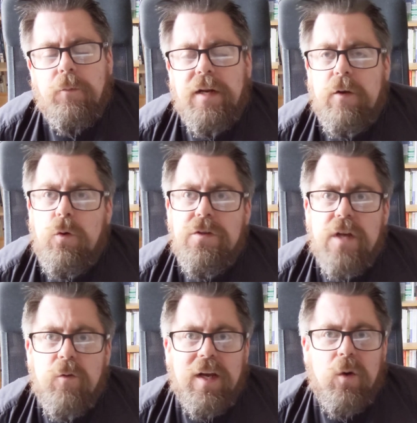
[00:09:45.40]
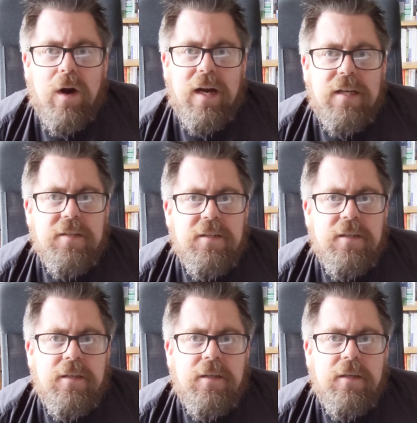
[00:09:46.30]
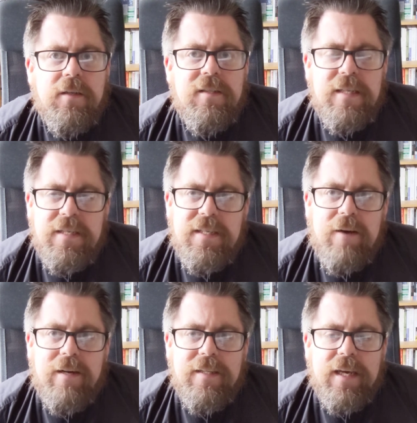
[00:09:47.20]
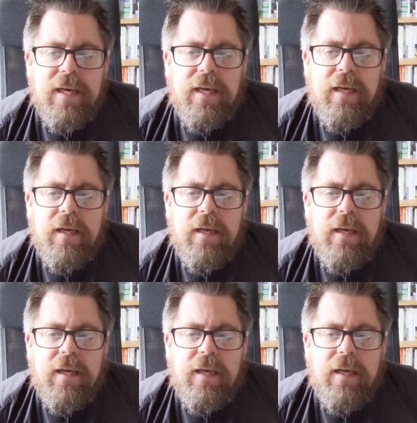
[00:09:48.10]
But it also requires sincerity.